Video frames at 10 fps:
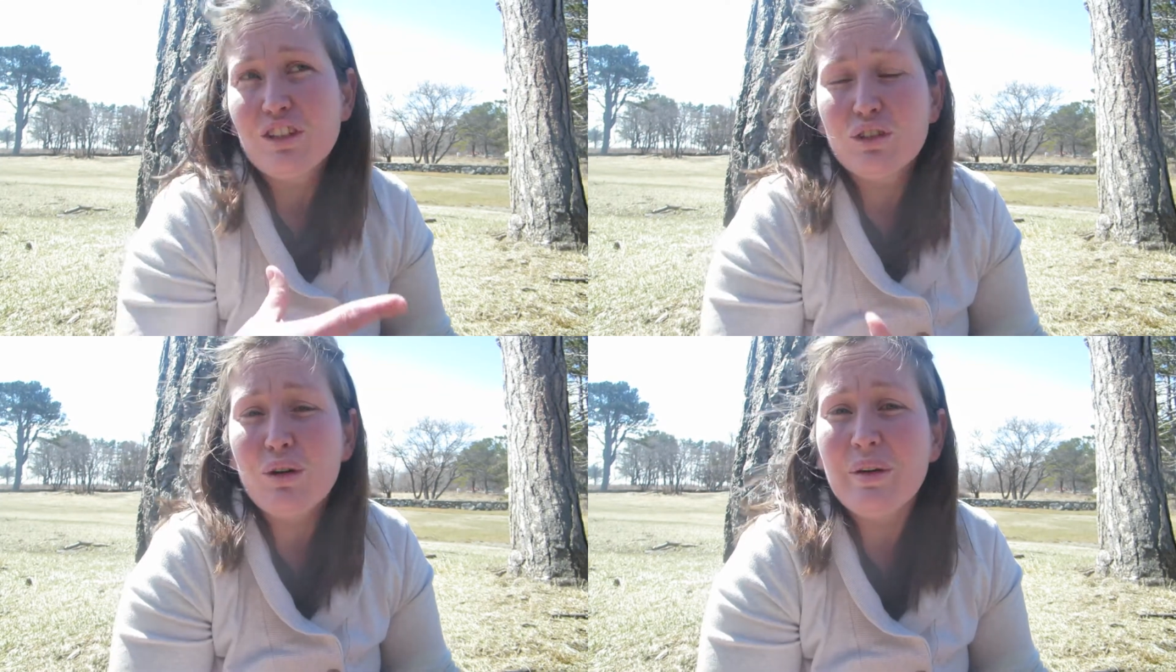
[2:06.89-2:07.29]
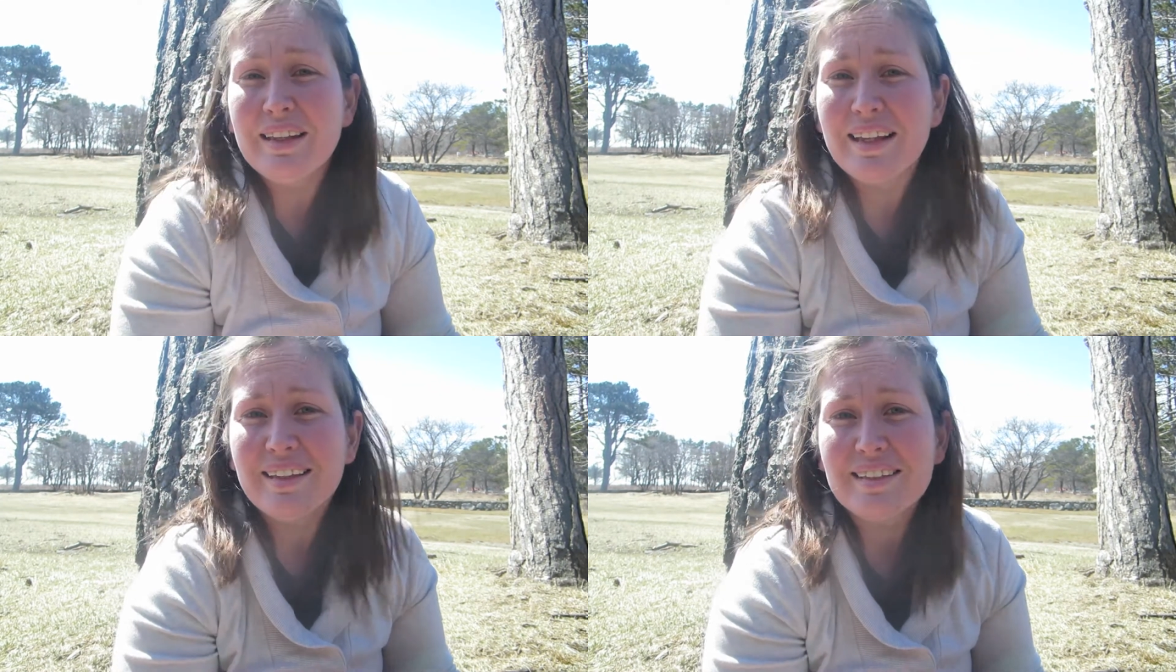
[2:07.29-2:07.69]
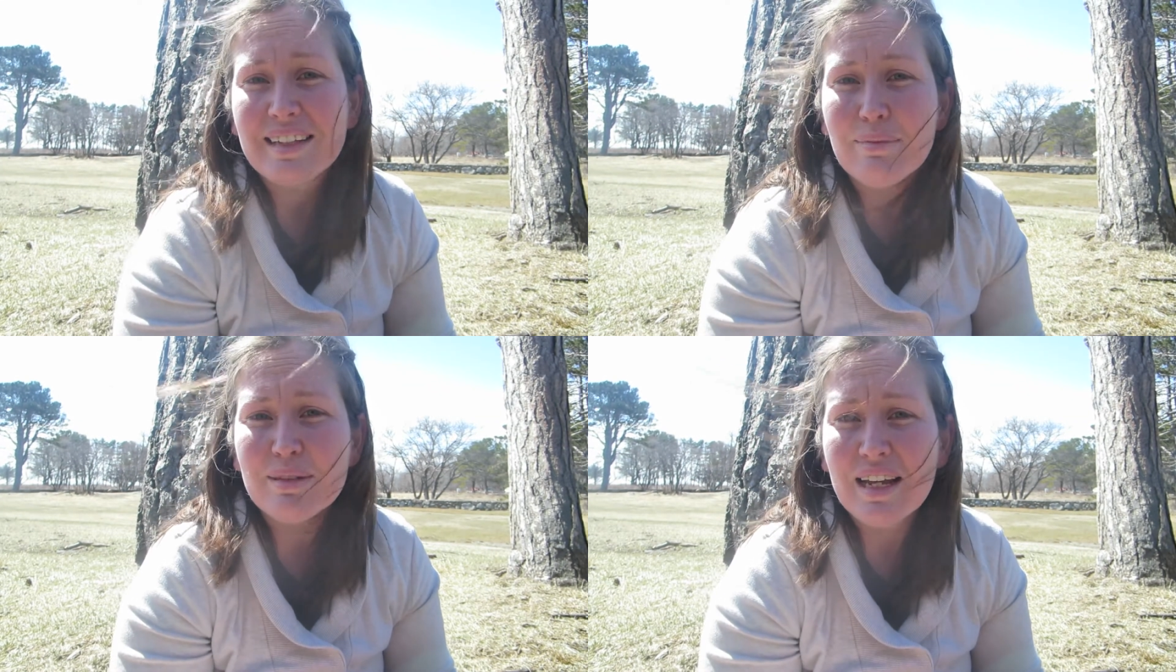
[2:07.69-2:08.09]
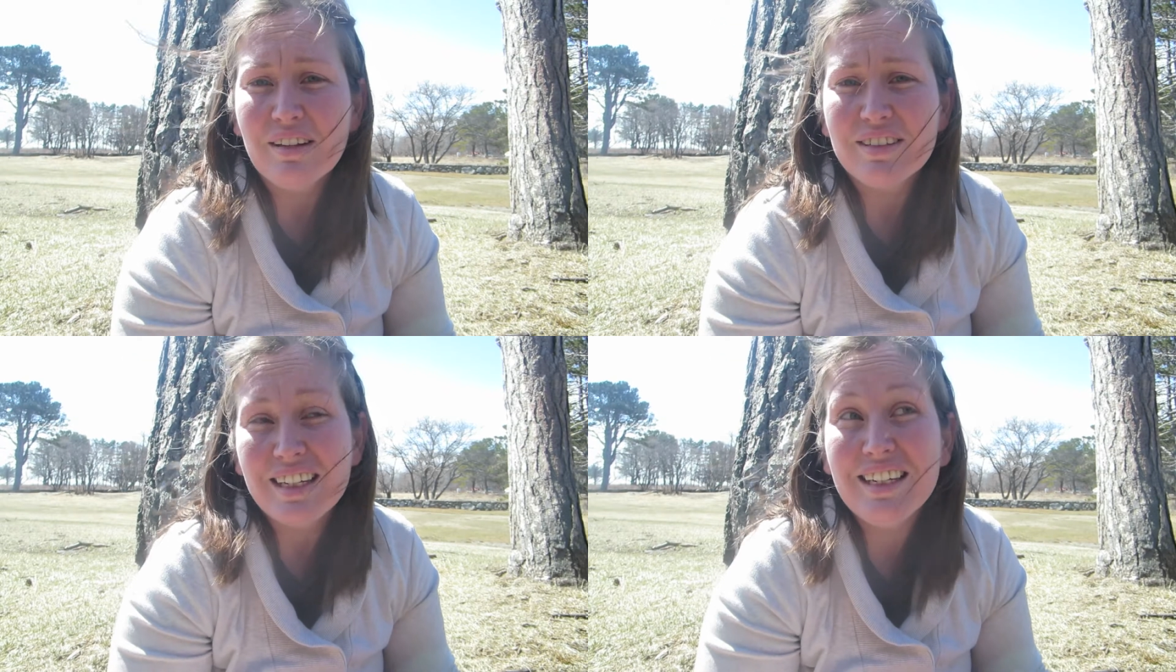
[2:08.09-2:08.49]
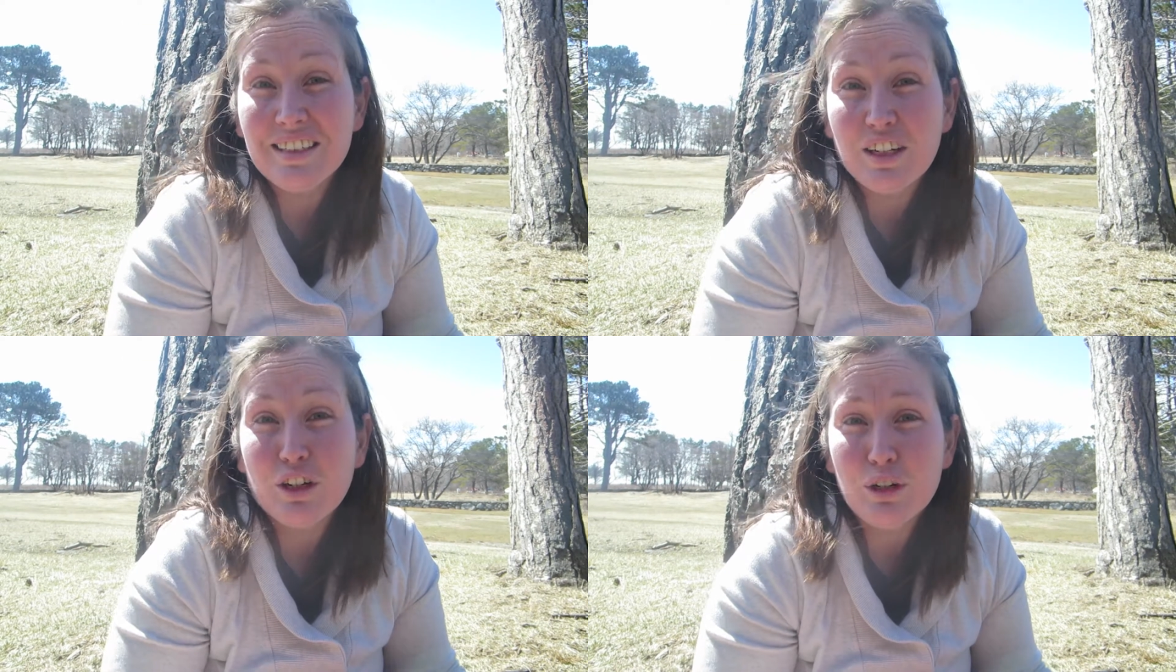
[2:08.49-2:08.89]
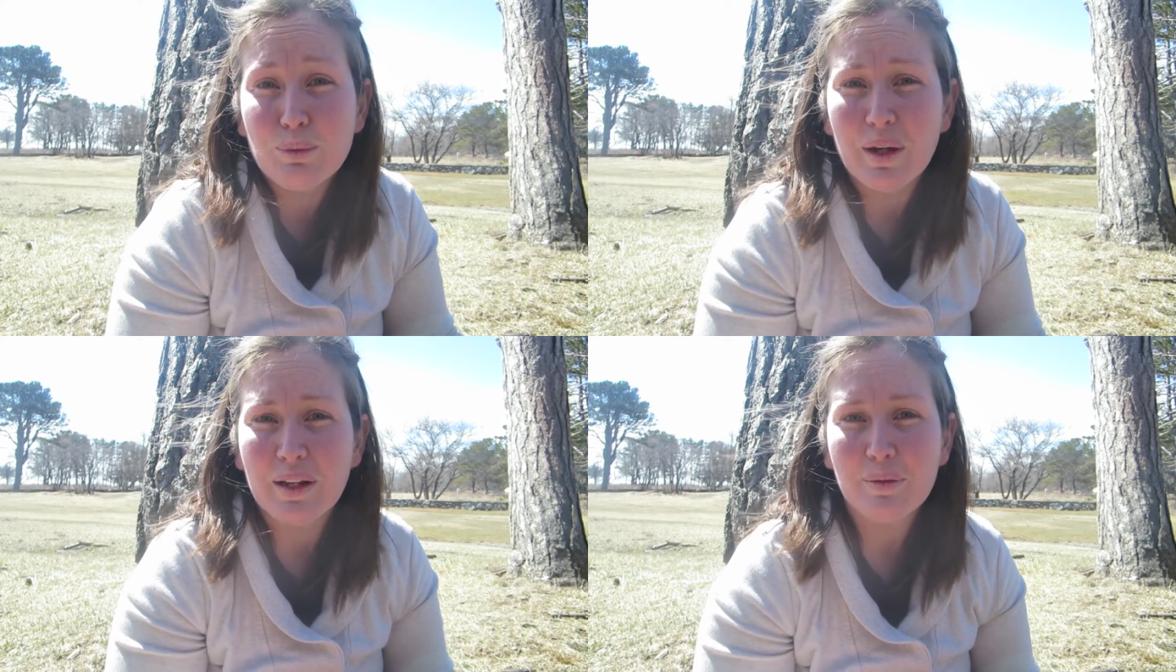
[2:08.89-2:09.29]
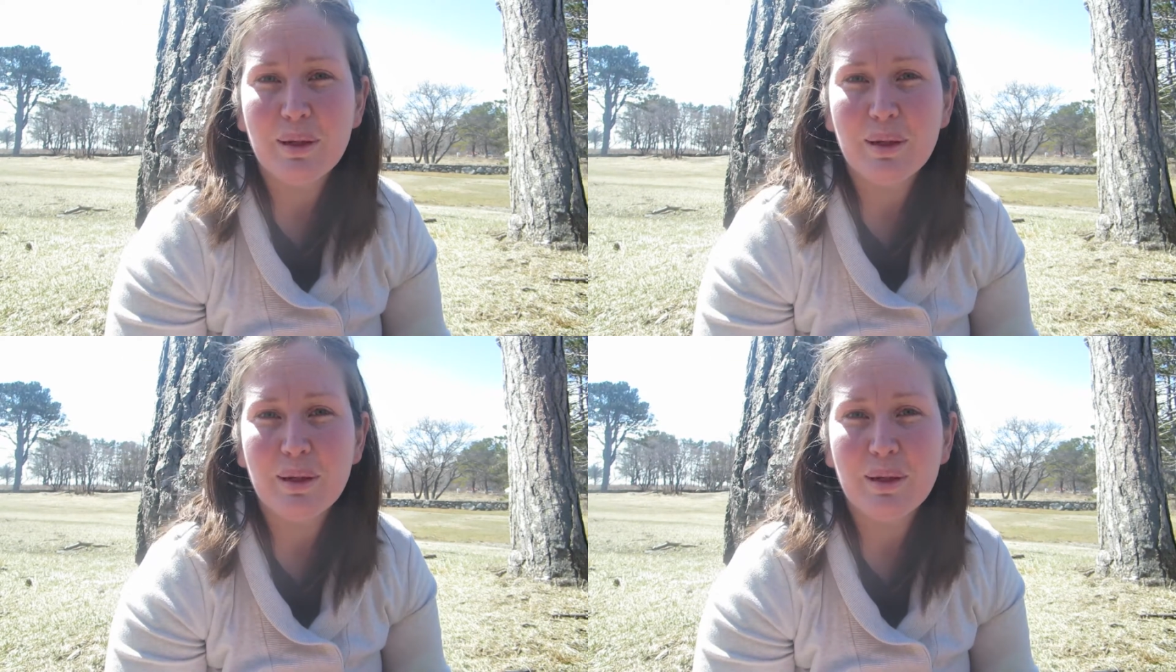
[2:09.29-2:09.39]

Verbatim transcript: The story that this game tells is a good one